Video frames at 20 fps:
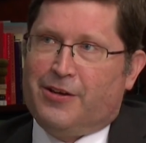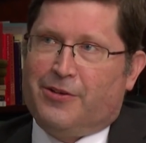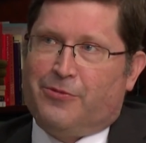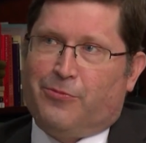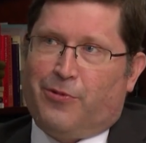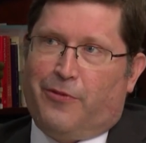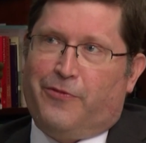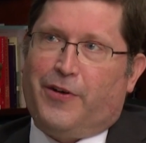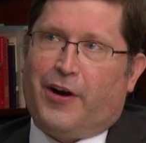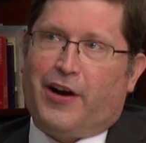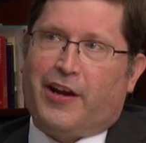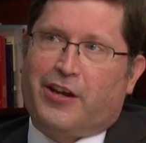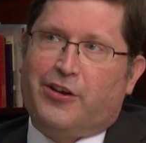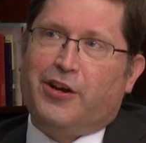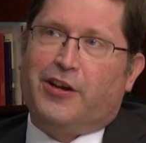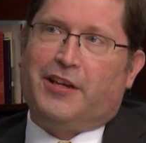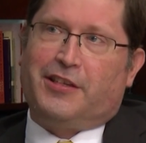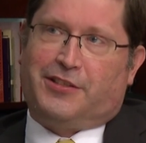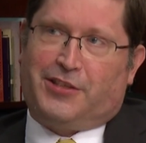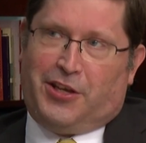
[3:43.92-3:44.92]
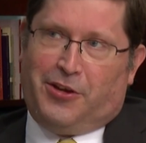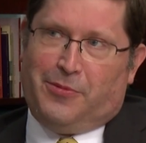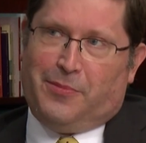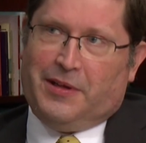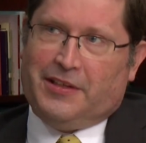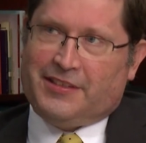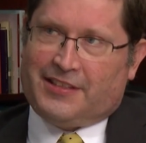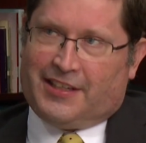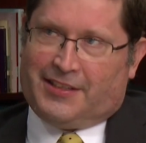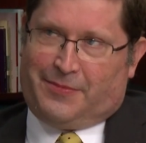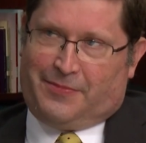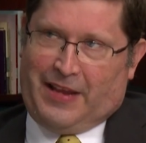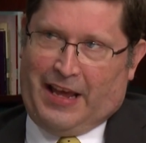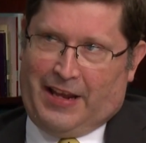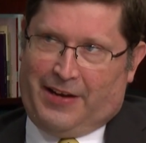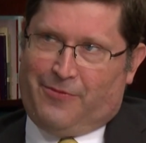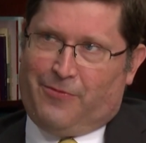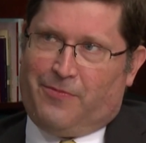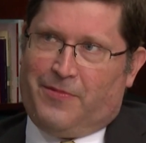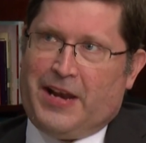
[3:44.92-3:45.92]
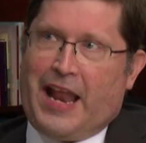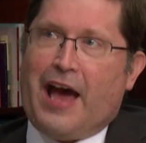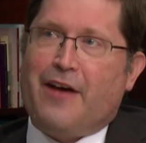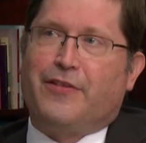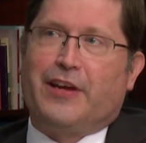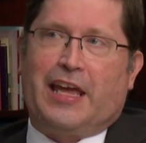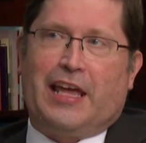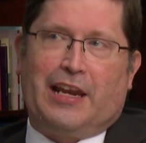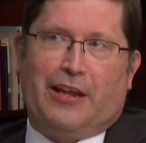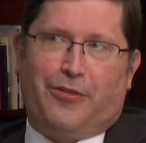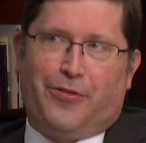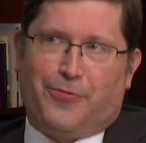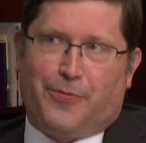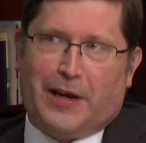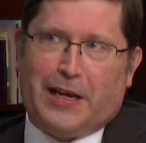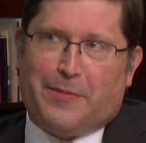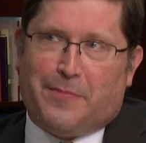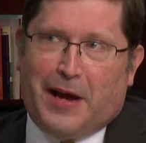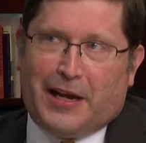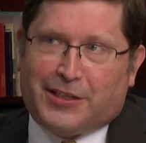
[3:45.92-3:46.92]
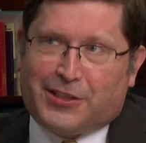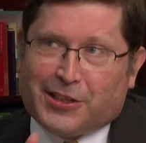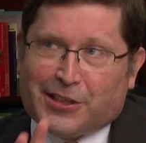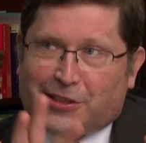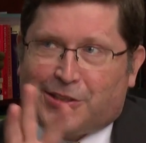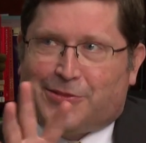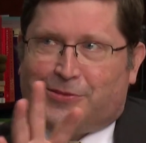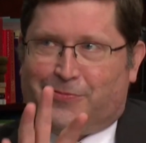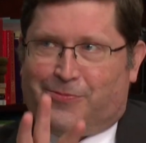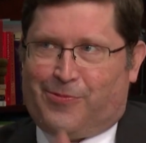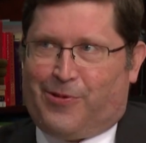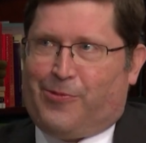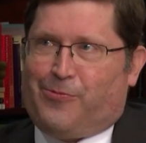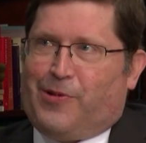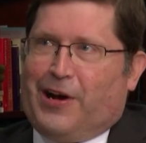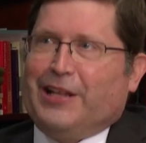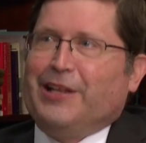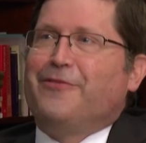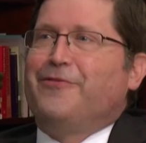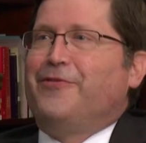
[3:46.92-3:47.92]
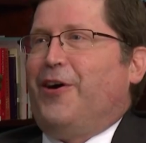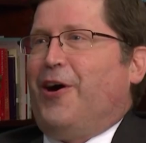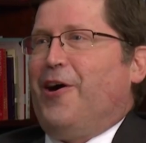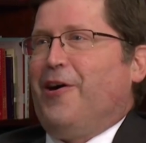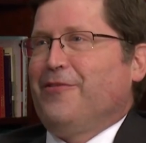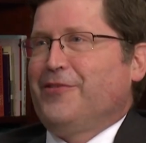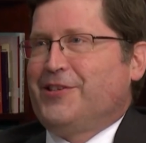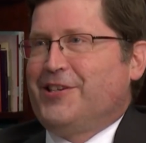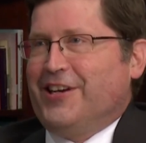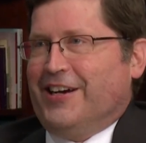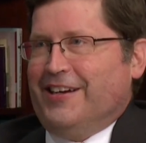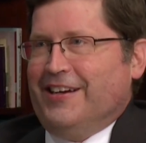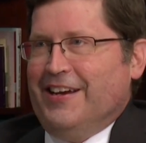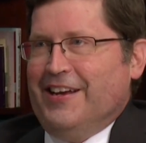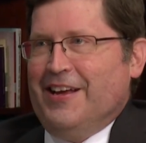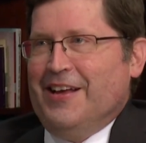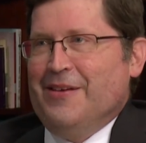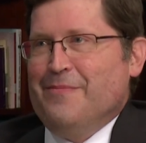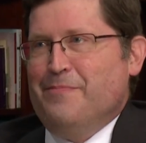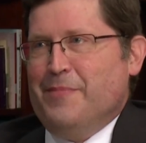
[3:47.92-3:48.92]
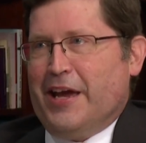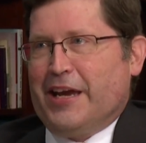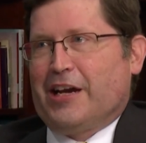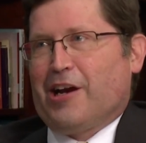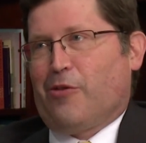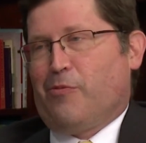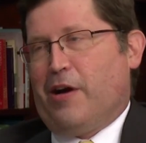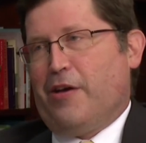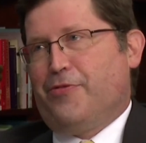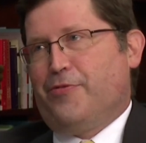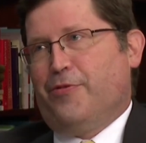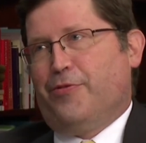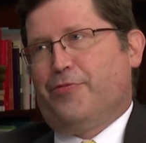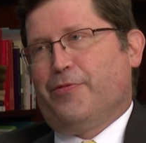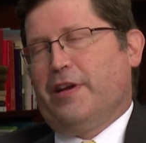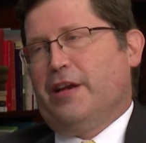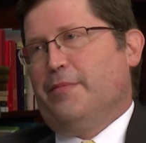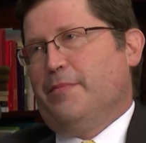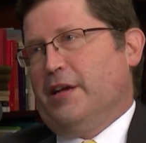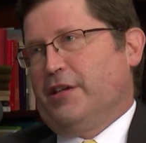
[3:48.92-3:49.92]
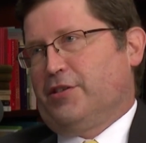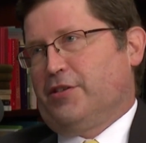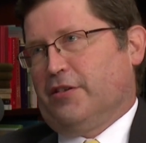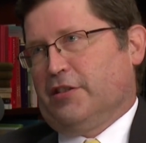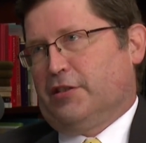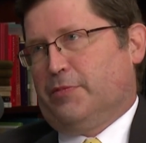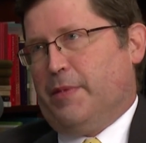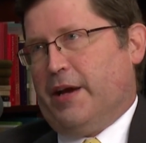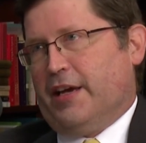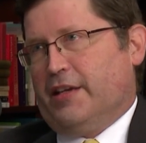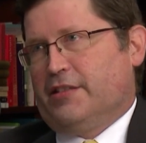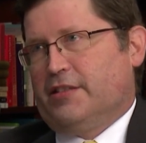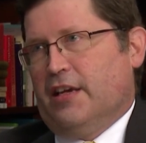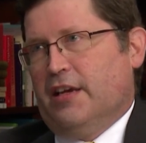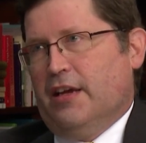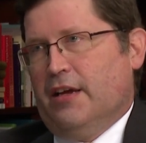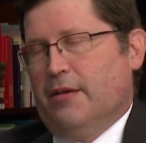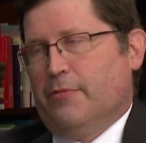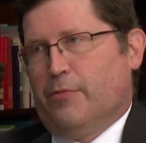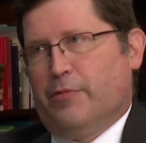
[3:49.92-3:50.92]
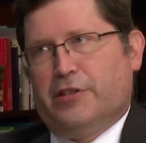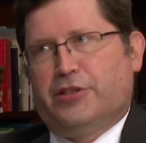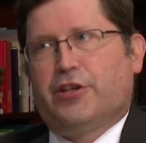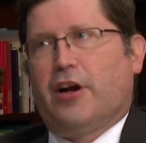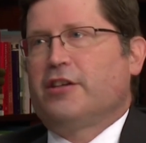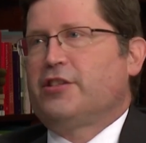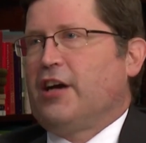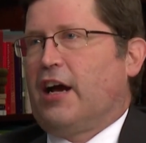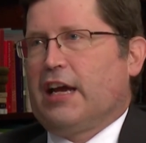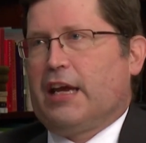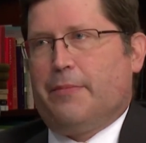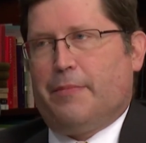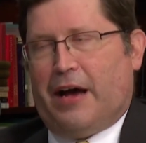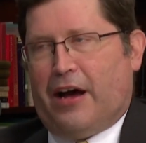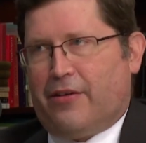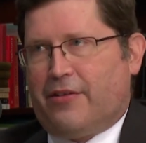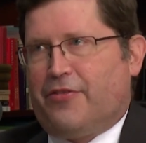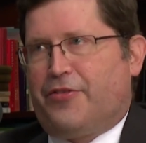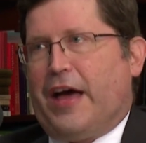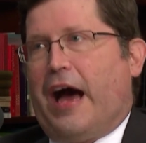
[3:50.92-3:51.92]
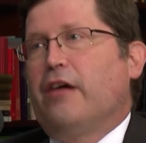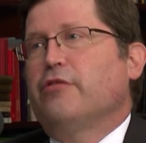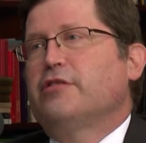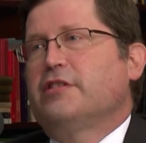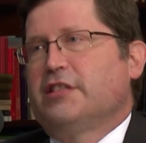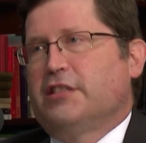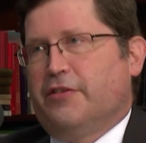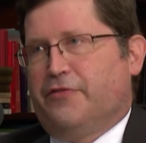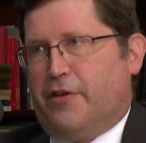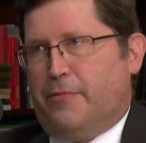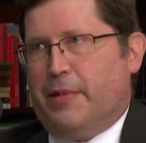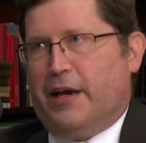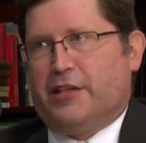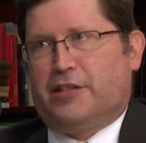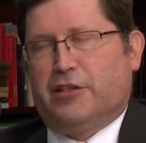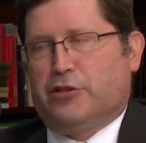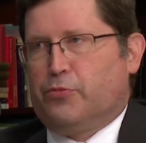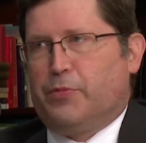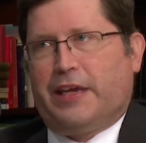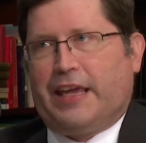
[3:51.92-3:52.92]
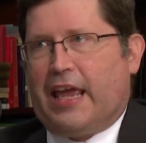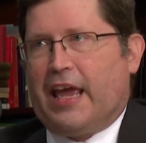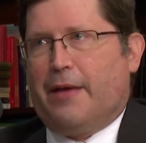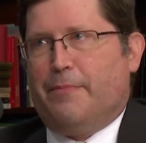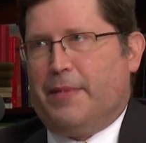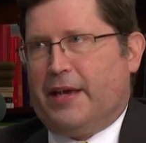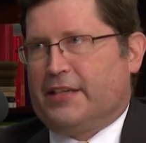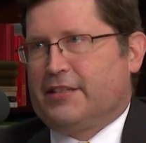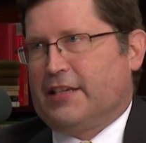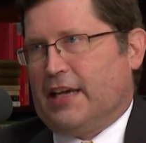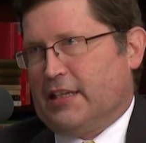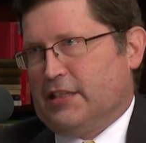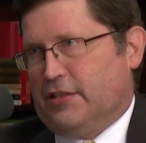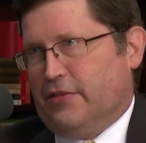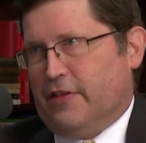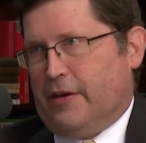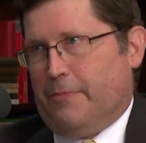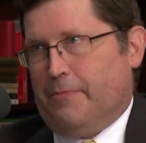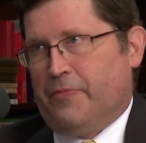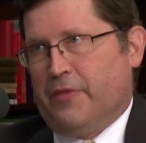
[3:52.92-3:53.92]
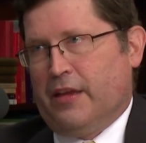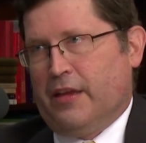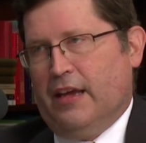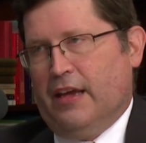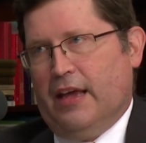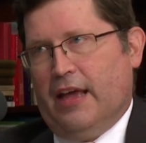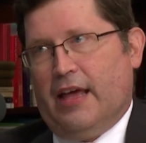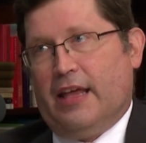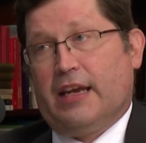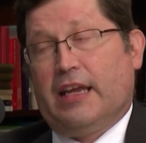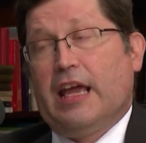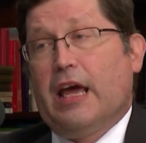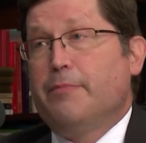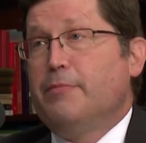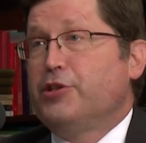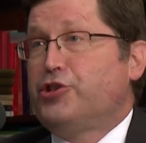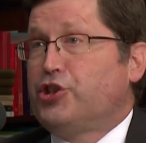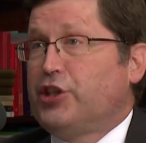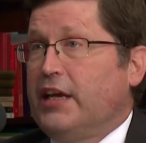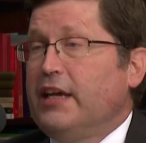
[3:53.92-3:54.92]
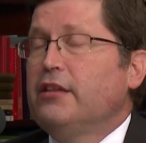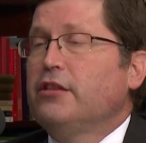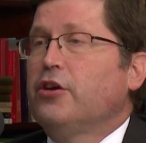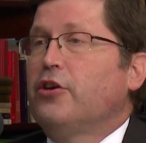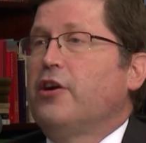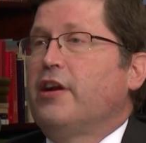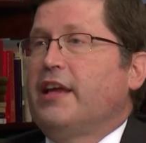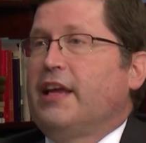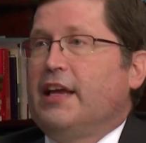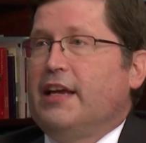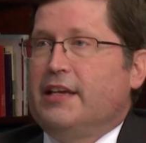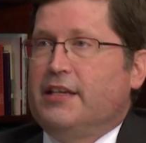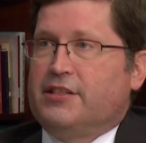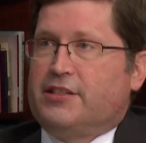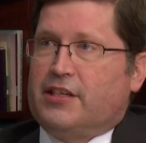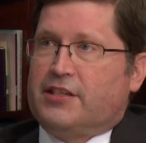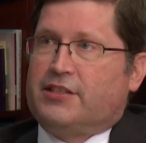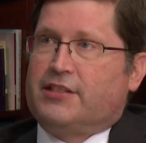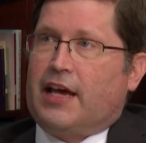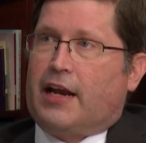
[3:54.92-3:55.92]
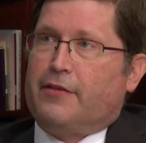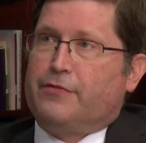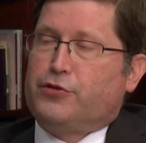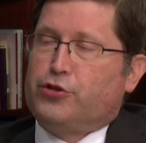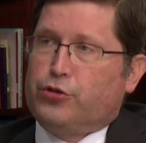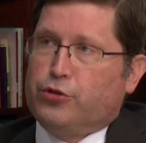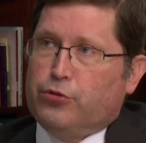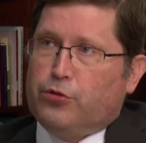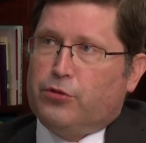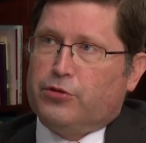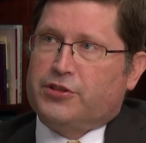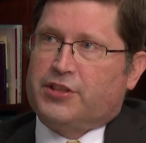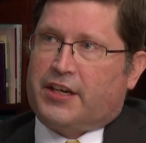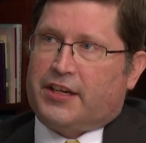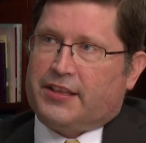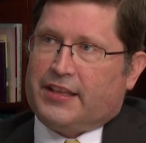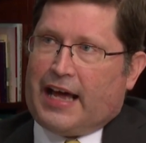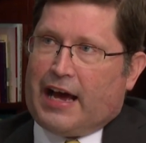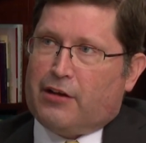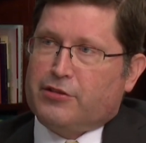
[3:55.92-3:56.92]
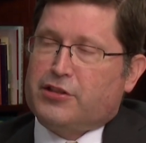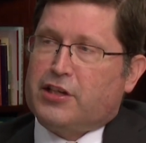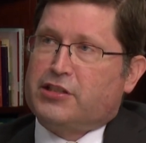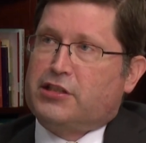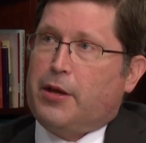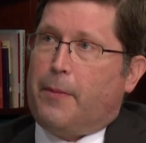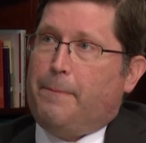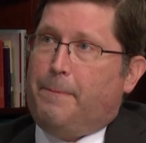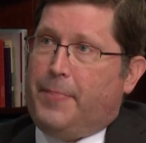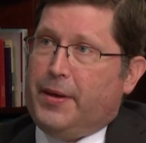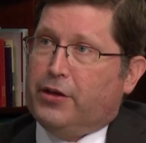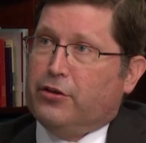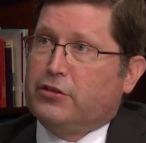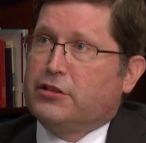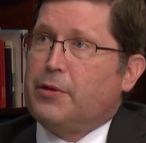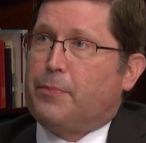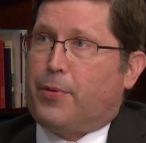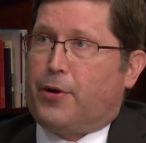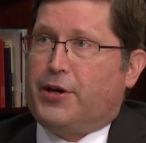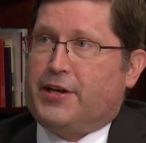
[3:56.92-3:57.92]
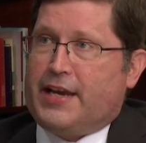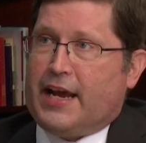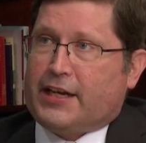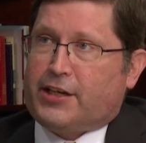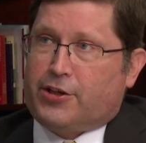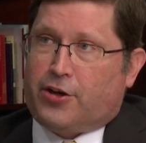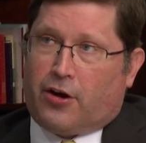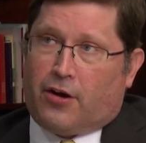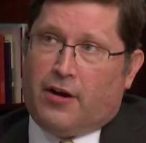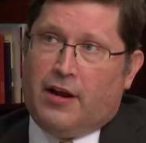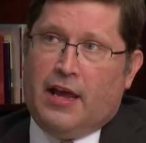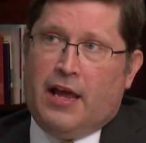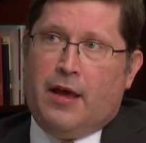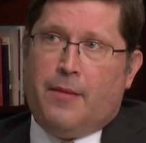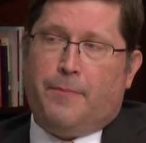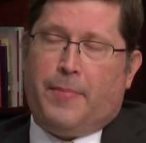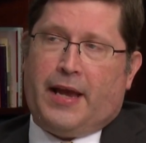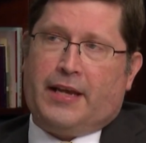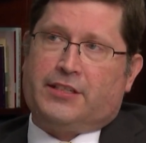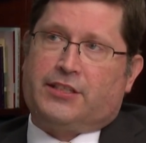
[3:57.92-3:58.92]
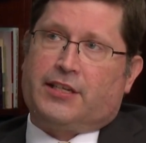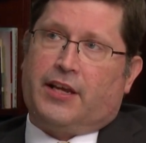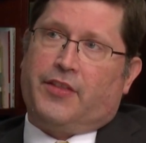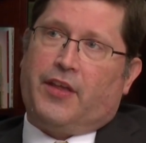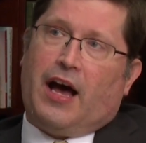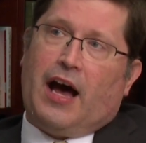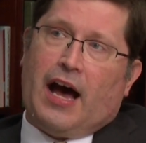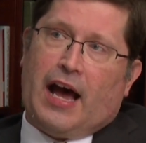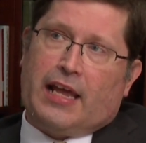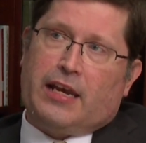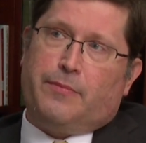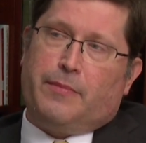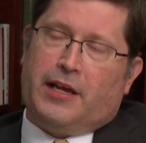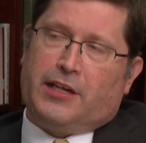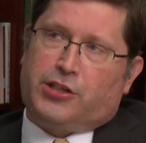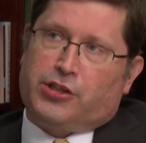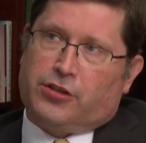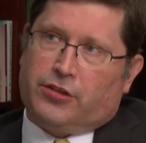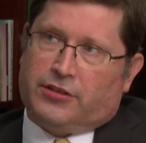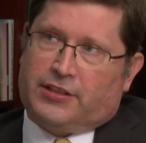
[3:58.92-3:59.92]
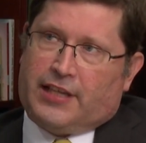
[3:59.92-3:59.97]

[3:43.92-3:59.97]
We're very good as humans at navigating three dimensions. We're well evolved to make our way through three-dimensional space. When we start talking about thousands of dimensions, we can't make sense of it. And again, machine learning is a set of tools that allows us to build a predictor based on the high-dimensional